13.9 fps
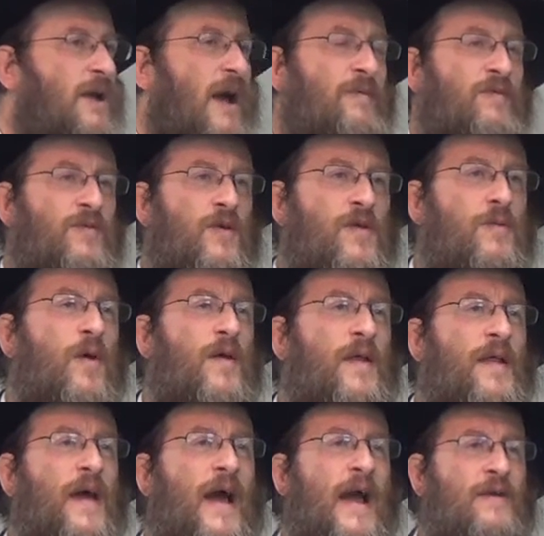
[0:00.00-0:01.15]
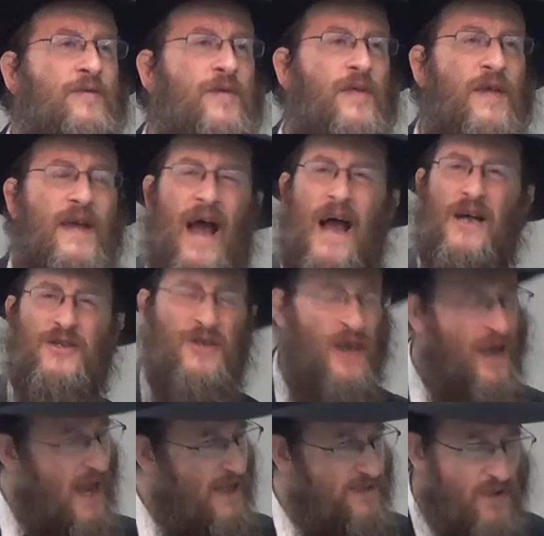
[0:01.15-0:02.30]
and furthermore, the aphor, the ash,
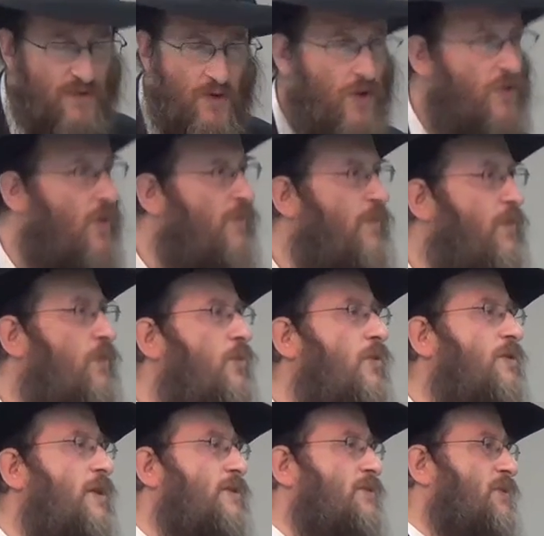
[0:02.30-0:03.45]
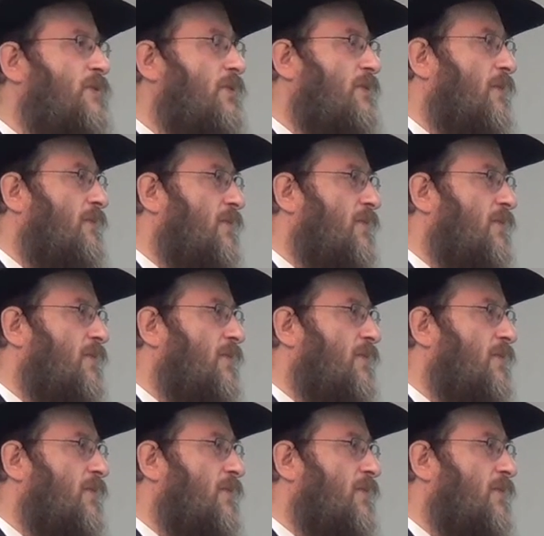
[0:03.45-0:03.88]
has to turn over the world as a result